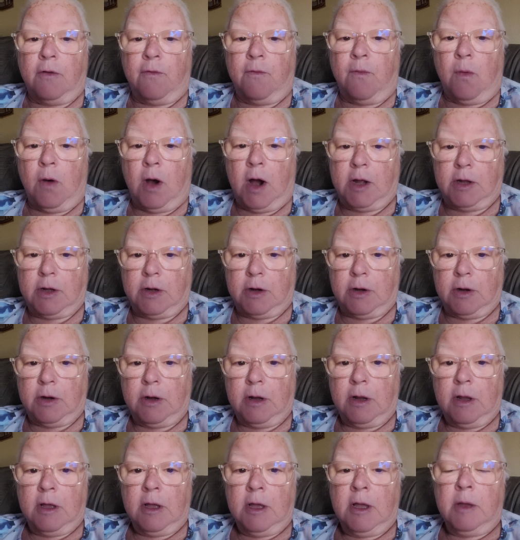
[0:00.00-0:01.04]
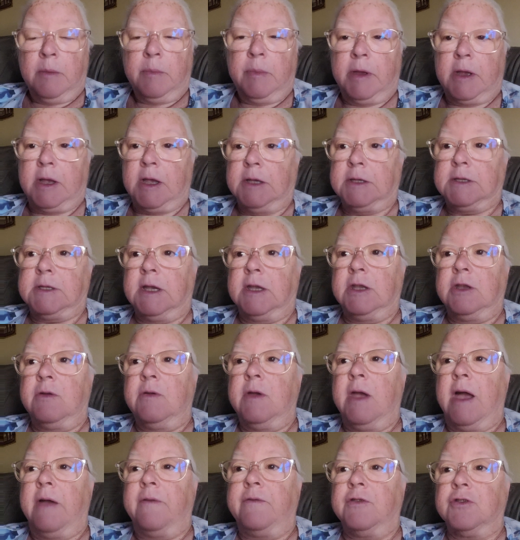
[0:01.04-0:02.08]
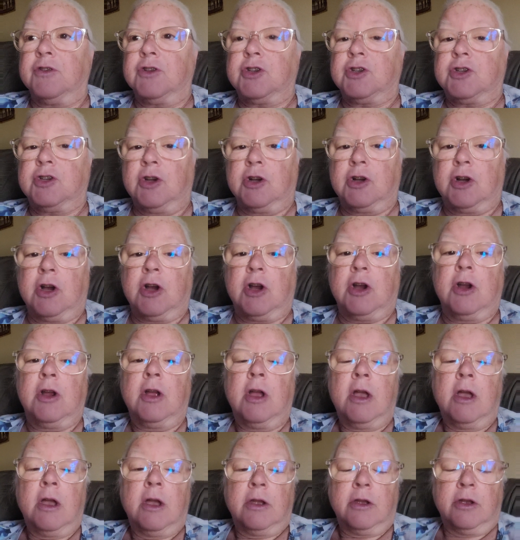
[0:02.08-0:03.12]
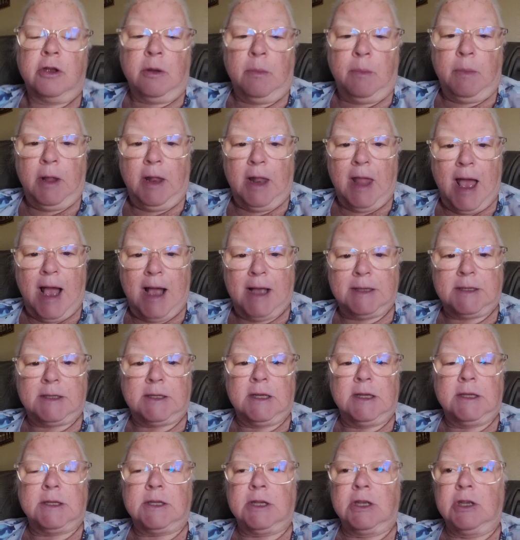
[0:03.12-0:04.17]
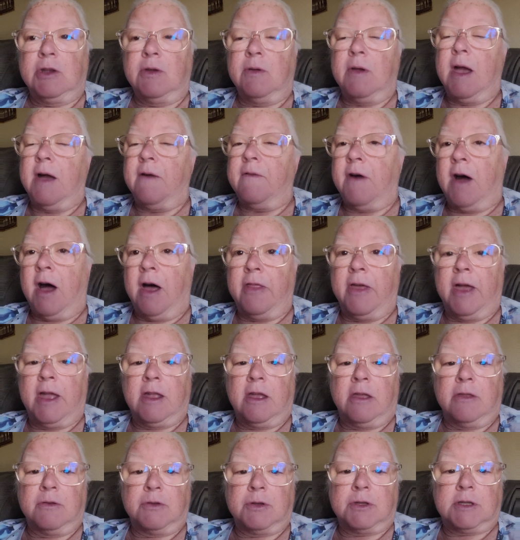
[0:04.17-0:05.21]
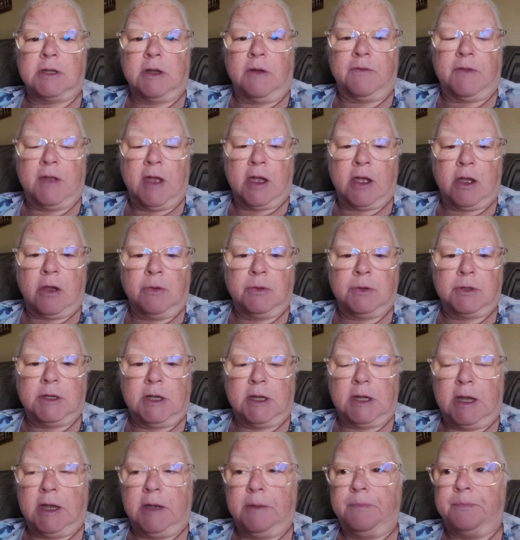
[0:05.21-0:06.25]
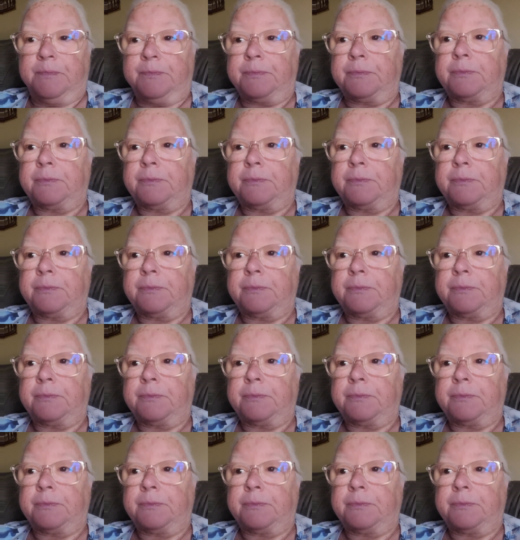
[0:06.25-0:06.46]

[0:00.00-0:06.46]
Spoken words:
of water, because then you have your sugar, your molasses, and you have all that other stuff that goes in it.